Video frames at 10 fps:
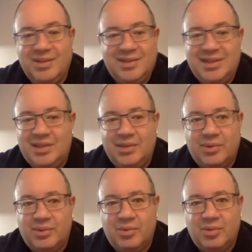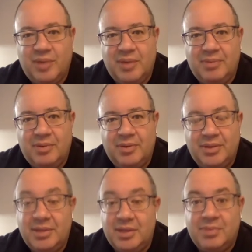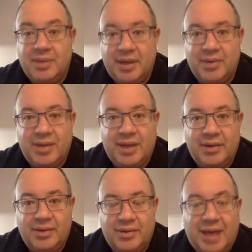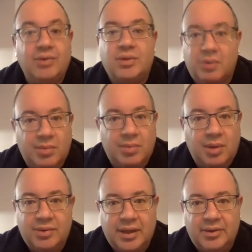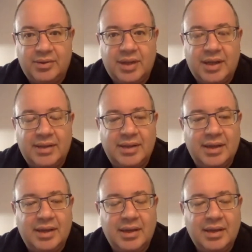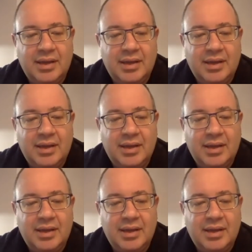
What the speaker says: We just need 2 or 3 more people. And some of these are big hotels, 1,000-room hotels that